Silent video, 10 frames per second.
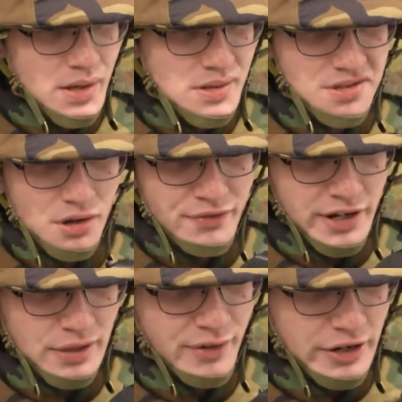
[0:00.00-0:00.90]
So
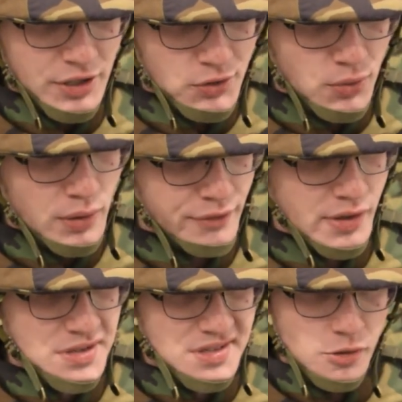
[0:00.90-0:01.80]
very cool for
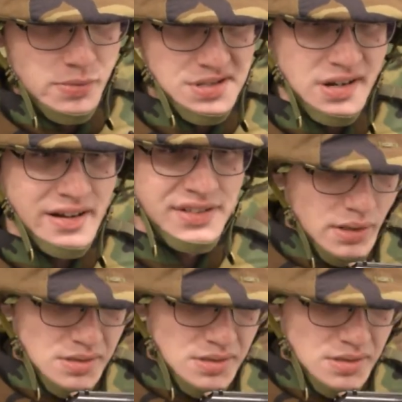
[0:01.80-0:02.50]
a super soft.